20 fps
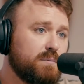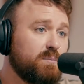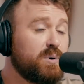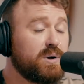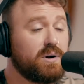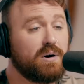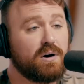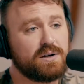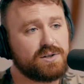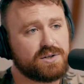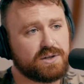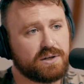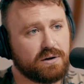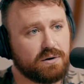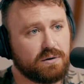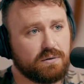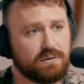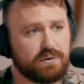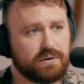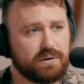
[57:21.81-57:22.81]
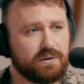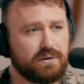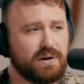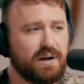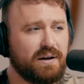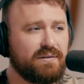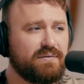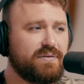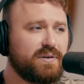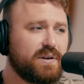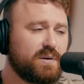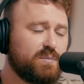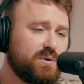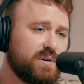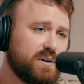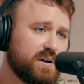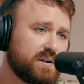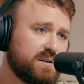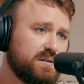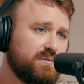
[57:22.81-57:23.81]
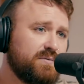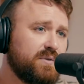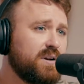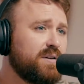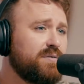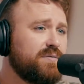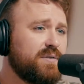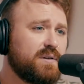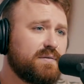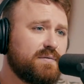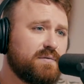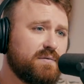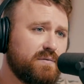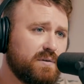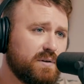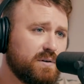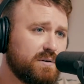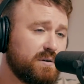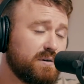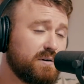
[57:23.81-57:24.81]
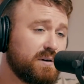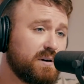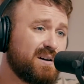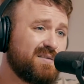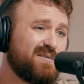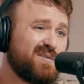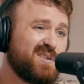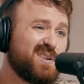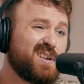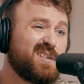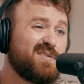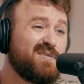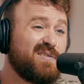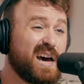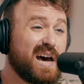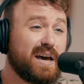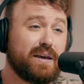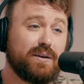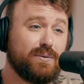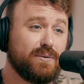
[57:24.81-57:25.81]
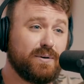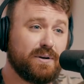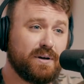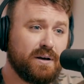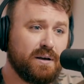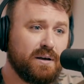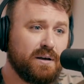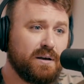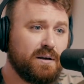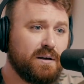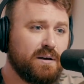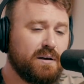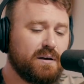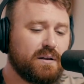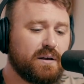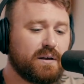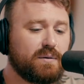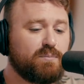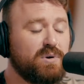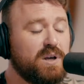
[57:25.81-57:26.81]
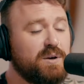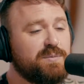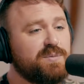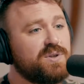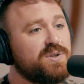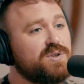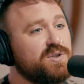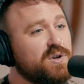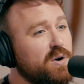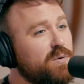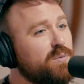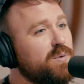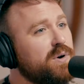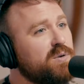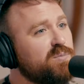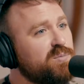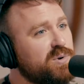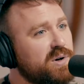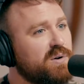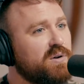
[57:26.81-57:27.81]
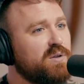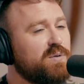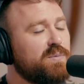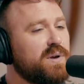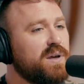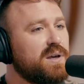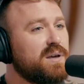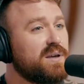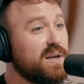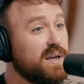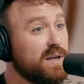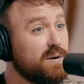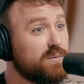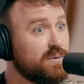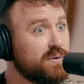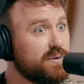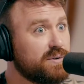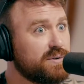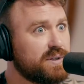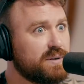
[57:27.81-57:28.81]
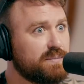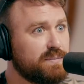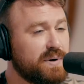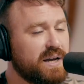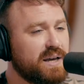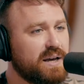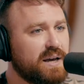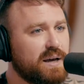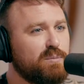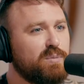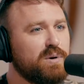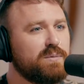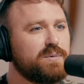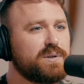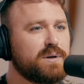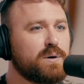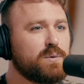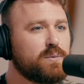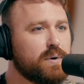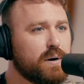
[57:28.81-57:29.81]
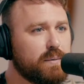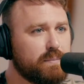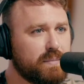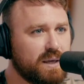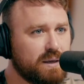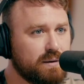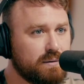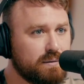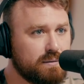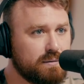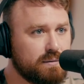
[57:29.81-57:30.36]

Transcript: but also you're not feeling productive, you're not feeling fulfilled, and you're not feeling valued. Like people don't want to book with me equals in my head, people don't want me.